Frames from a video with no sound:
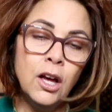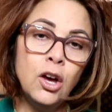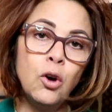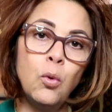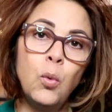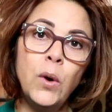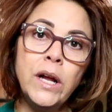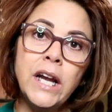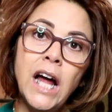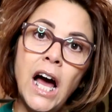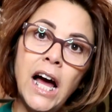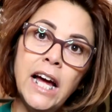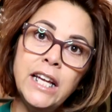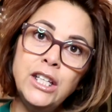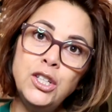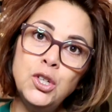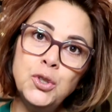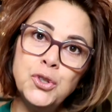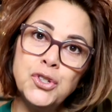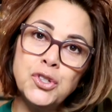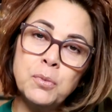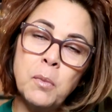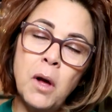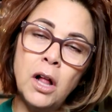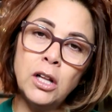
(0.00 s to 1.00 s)
When I
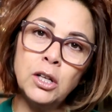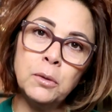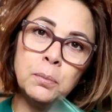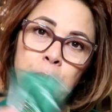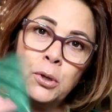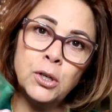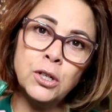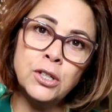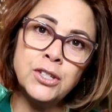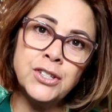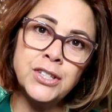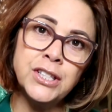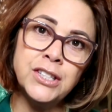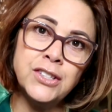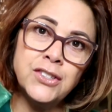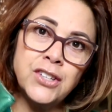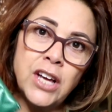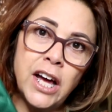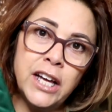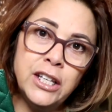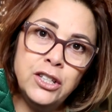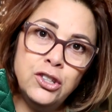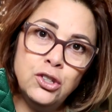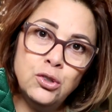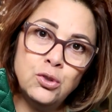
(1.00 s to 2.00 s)
use smaller purses,
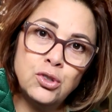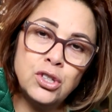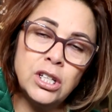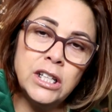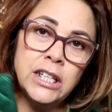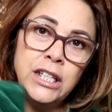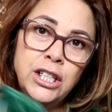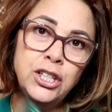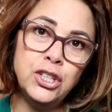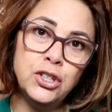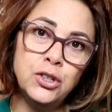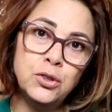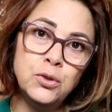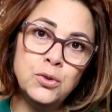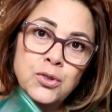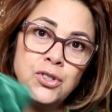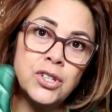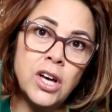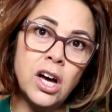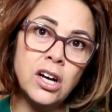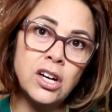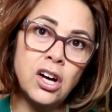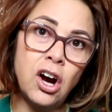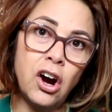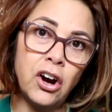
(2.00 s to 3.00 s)
I usually use
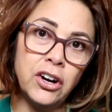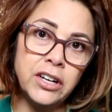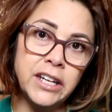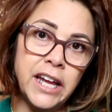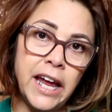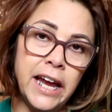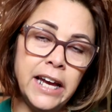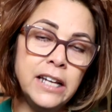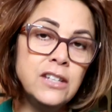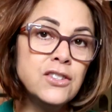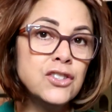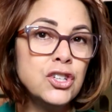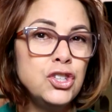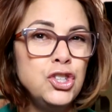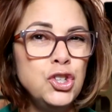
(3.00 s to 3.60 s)
a card case.